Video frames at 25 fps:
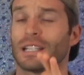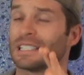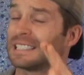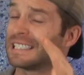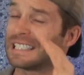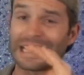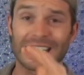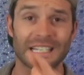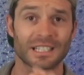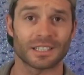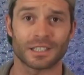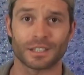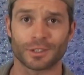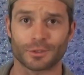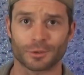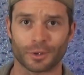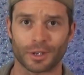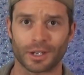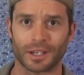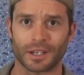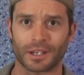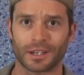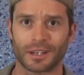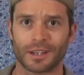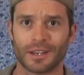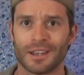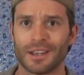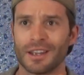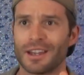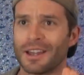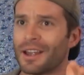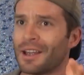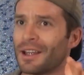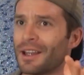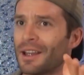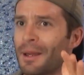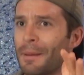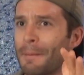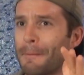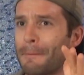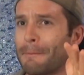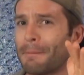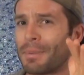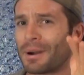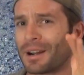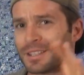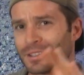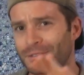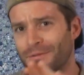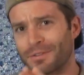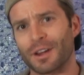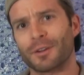It's easy to drink, but it's